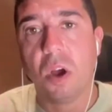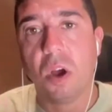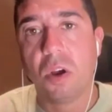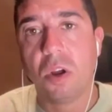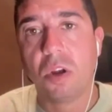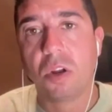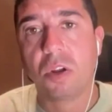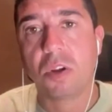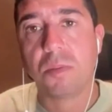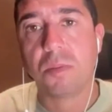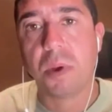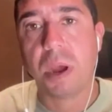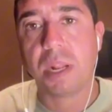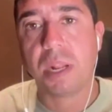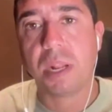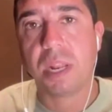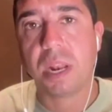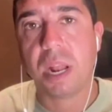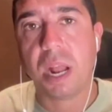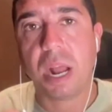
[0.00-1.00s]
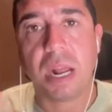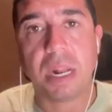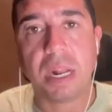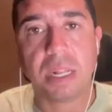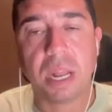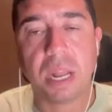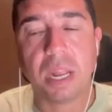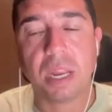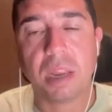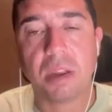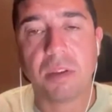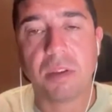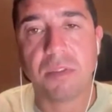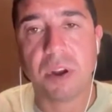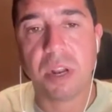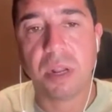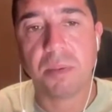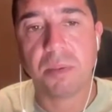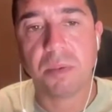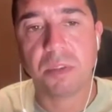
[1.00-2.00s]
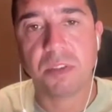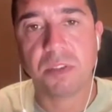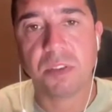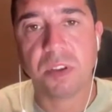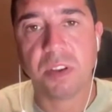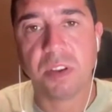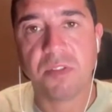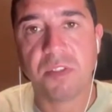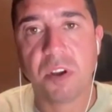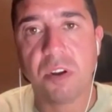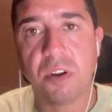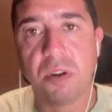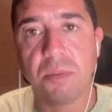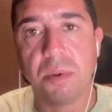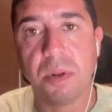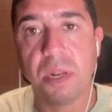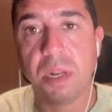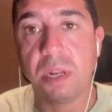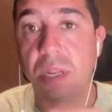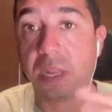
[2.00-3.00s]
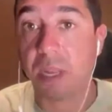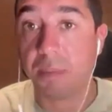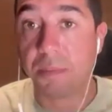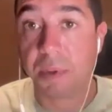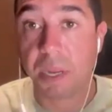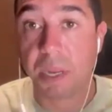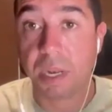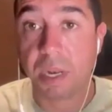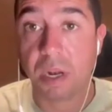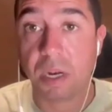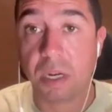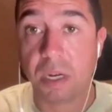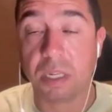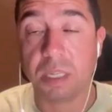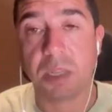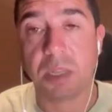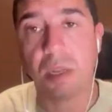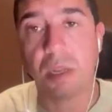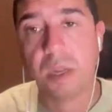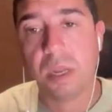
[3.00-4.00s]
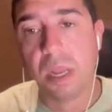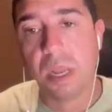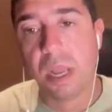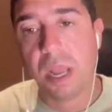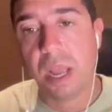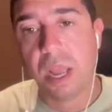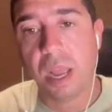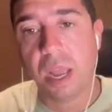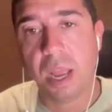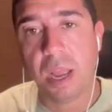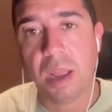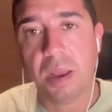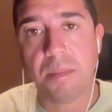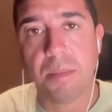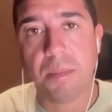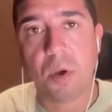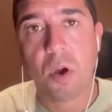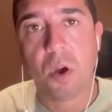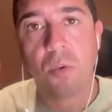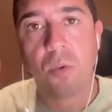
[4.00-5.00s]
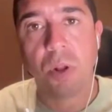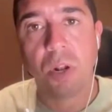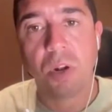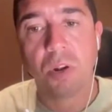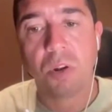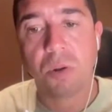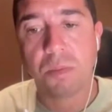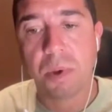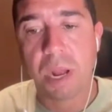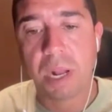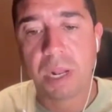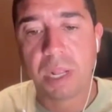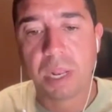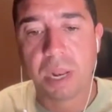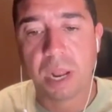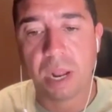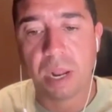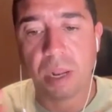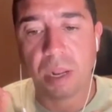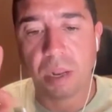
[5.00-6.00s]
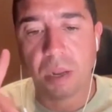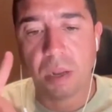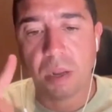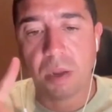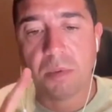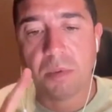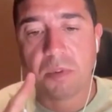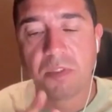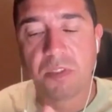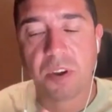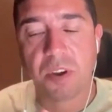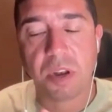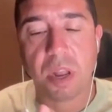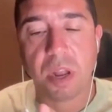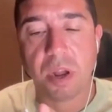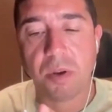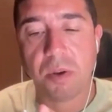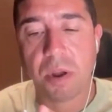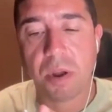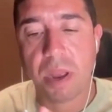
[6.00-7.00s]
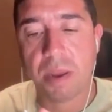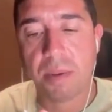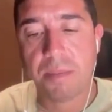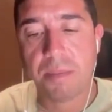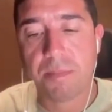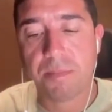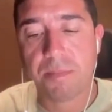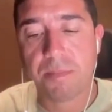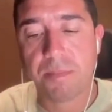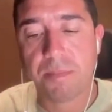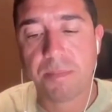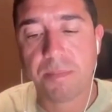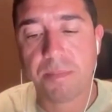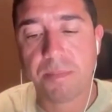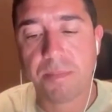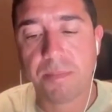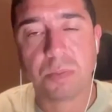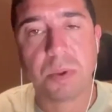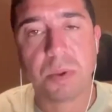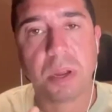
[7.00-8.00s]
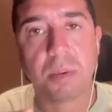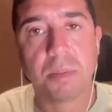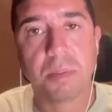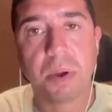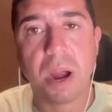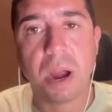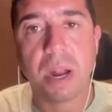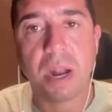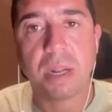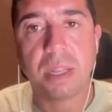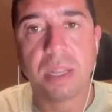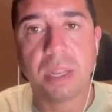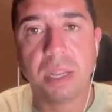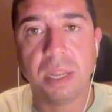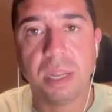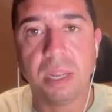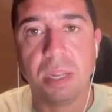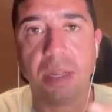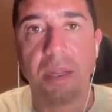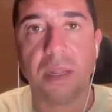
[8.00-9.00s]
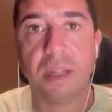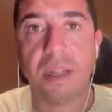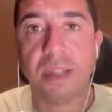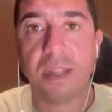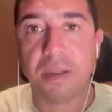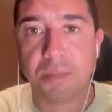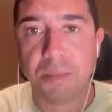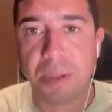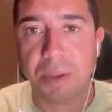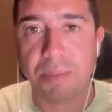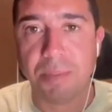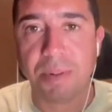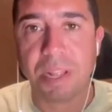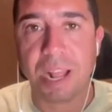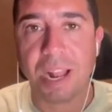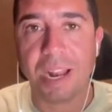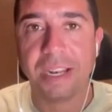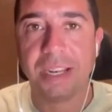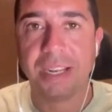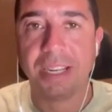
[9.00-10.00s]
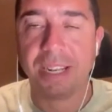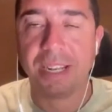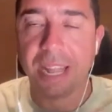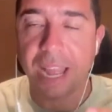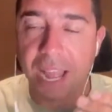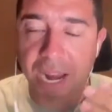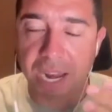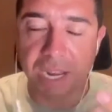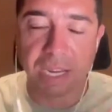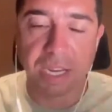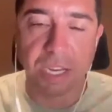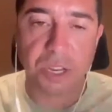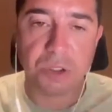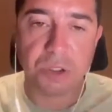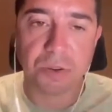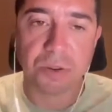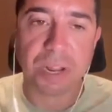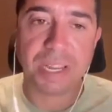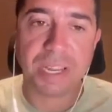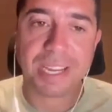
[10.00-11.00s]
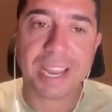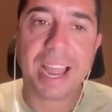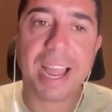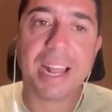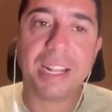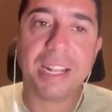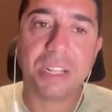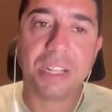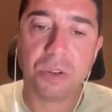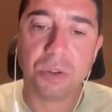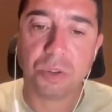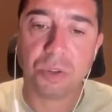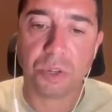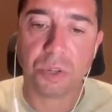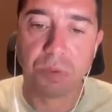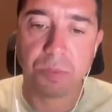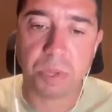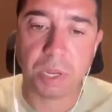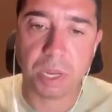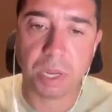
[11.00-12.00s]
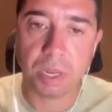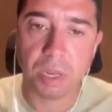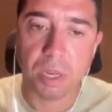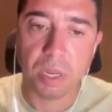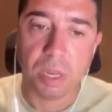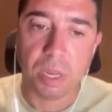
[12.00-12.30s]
I'm going to come back to that, and thank you very much for your vulnerability and being honest. I will come back to that. But for now, I'll just pick apart the people telling you that you can't do something.